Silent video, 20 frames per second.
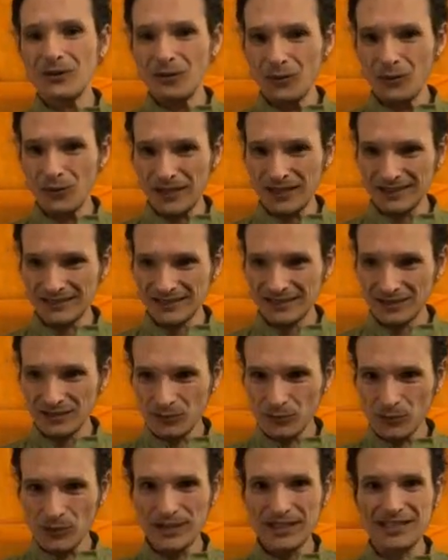what
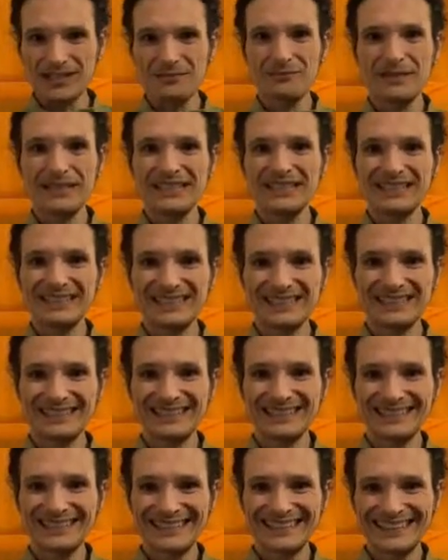we are
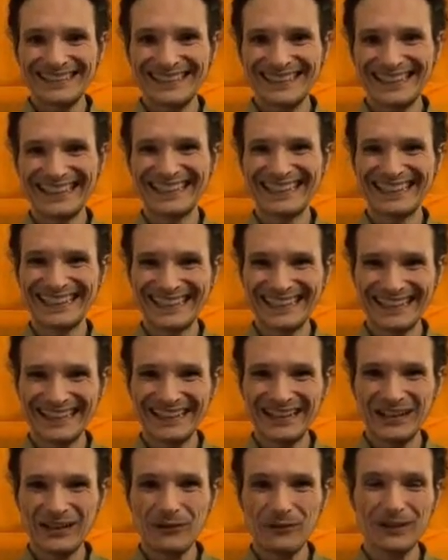making,
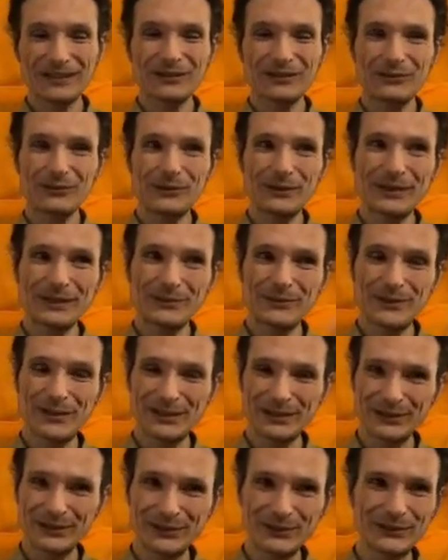what we
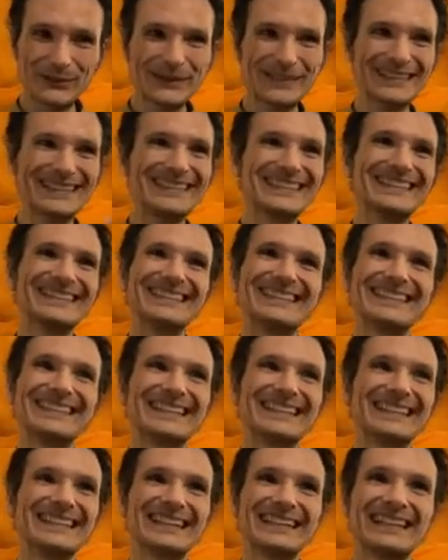were doing,
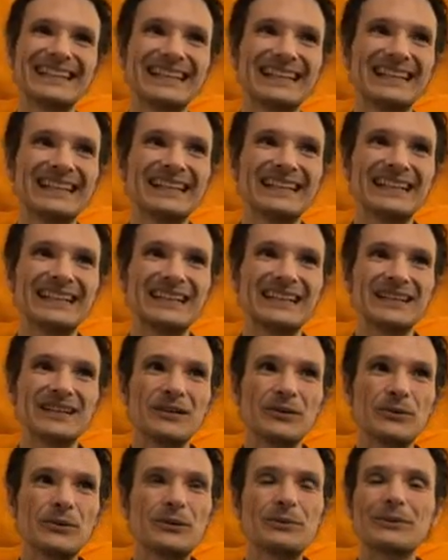
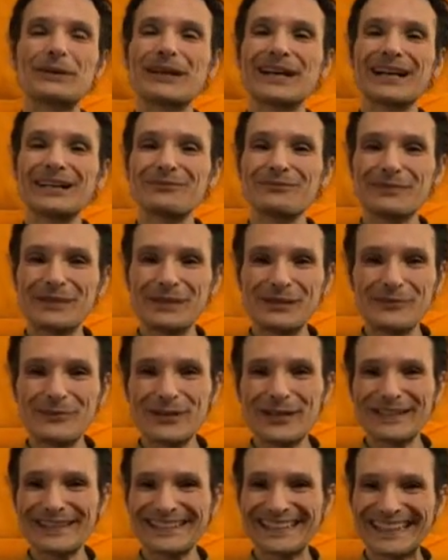we become
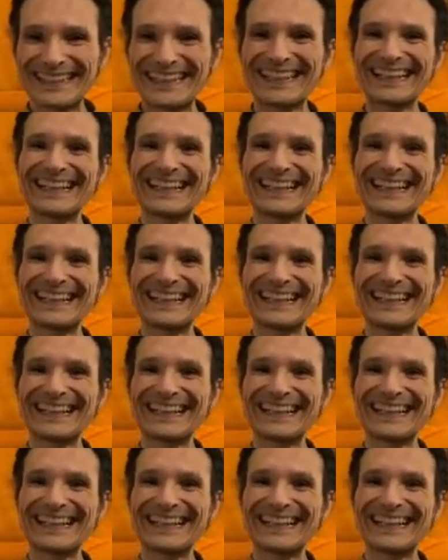aware.